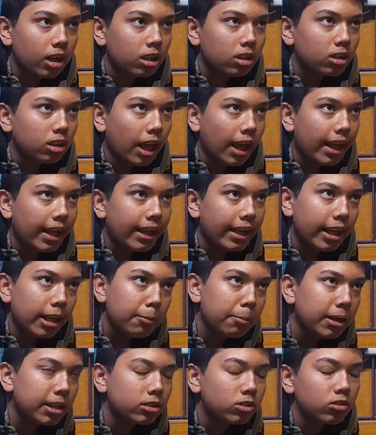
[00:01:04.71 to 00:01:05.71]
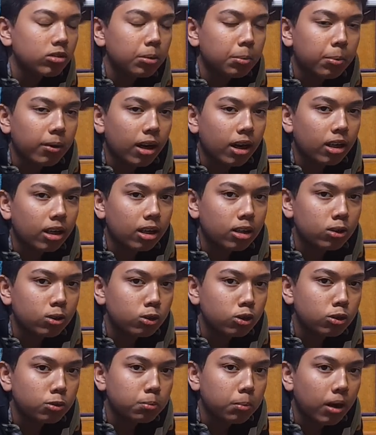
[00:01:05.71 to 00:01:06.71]
The aerial parts of the plant are
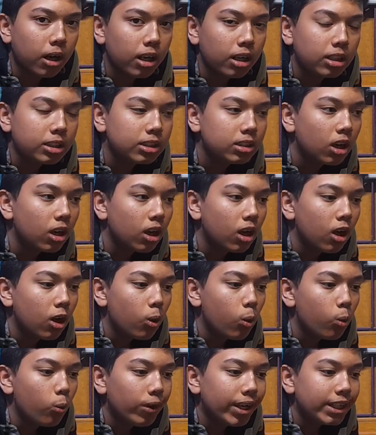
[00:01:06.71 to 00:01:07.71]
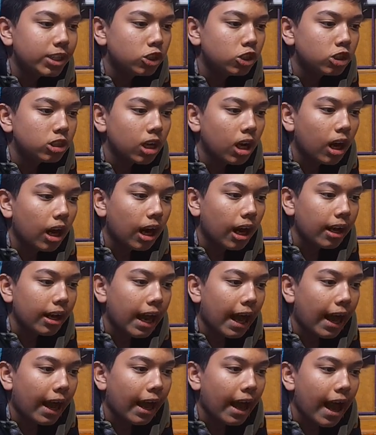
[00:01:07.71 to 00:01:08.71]
those parts which
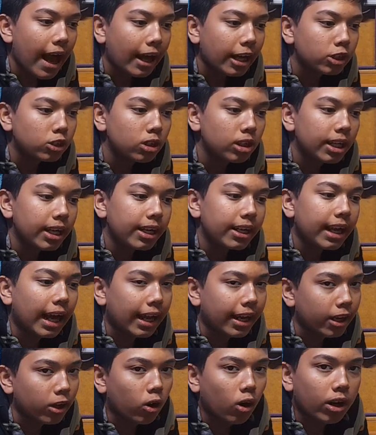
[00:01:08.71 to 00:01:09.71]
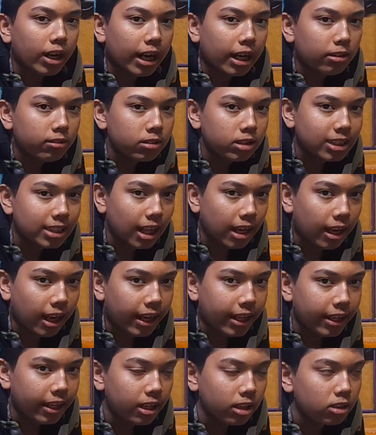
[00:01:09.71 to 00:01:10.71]
are actually in direct contact with
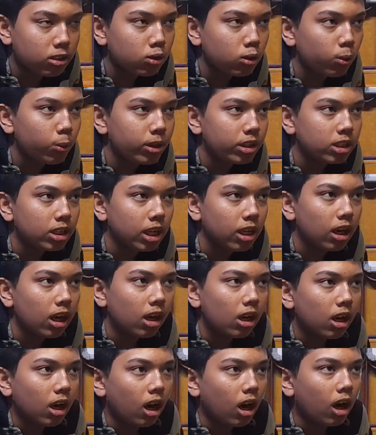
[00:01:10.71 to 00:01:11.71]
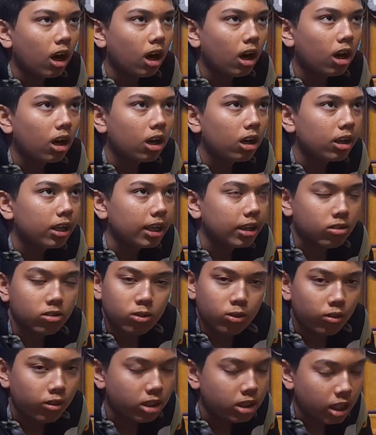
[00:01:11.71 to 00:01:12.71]
sunlight. So, which are,
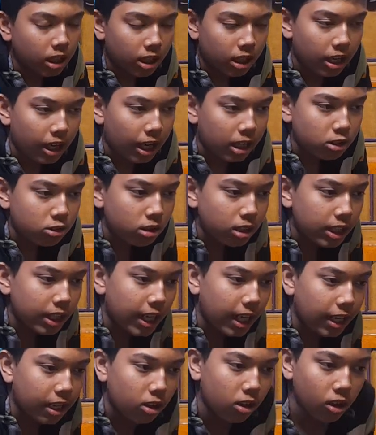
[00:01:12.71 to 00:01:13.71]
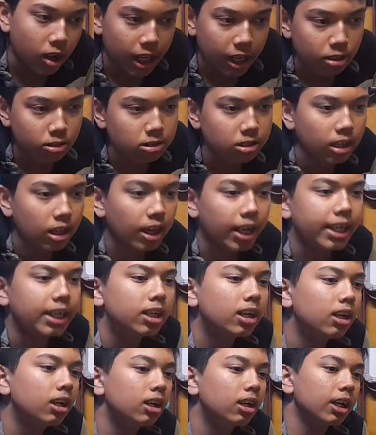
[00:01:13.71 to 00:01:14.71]
which are actually in direct contact with
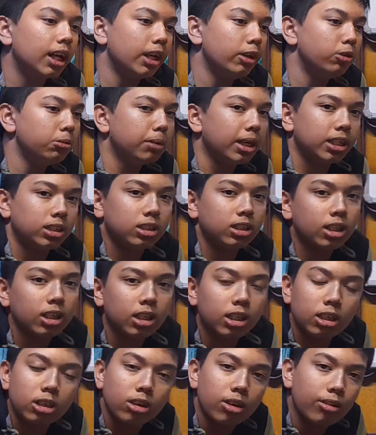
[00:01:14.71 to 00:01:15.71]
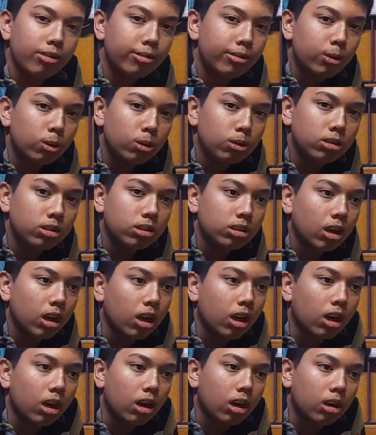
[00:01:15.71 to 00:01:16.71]
sunlight. Can you imagine any of those
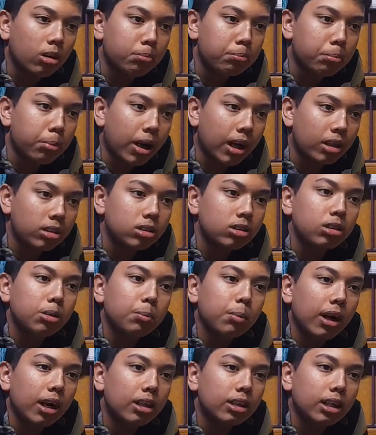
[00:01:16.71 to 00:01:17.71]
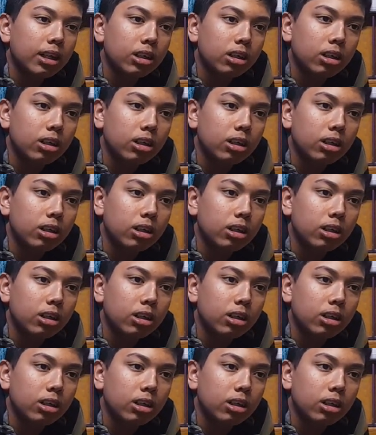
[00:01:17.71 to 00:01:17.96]
parts of the plant?